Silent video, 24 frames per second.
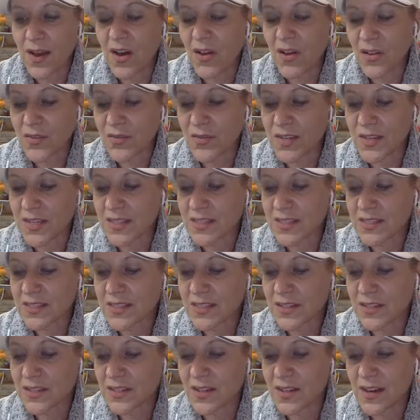all of
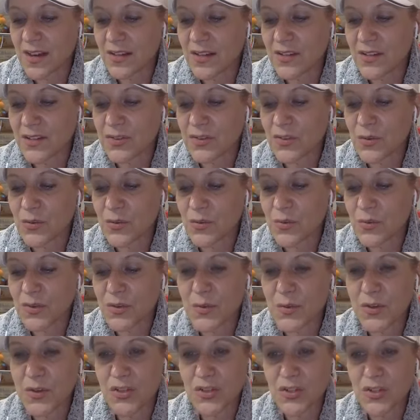these. So
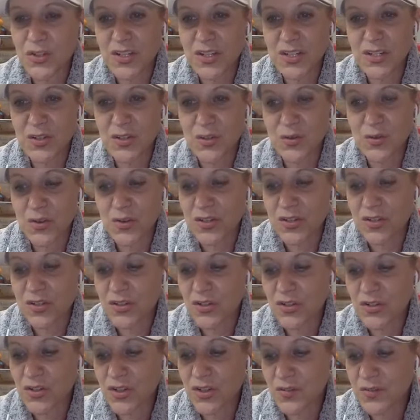really what you need to do is
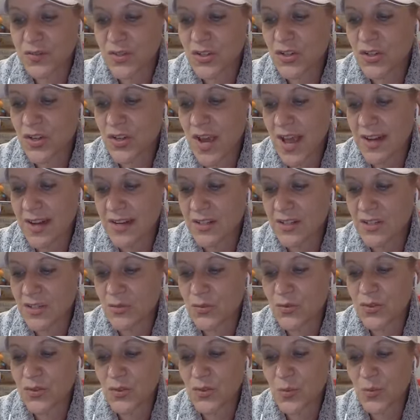shift your
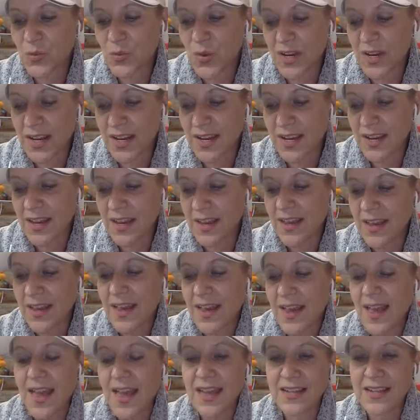attitude to winning
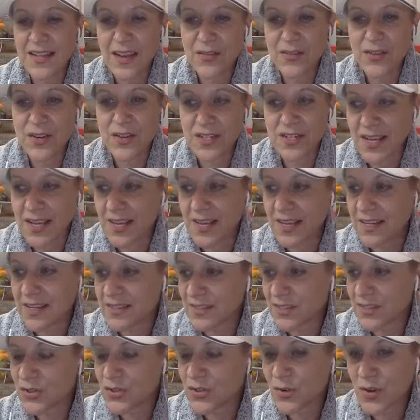and every day
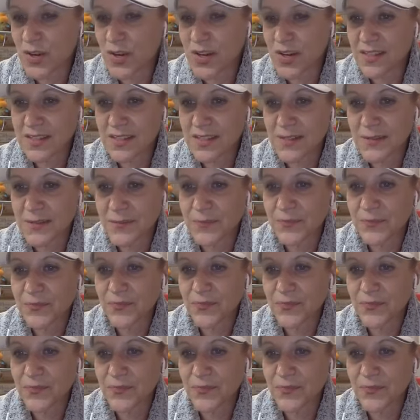is a choice.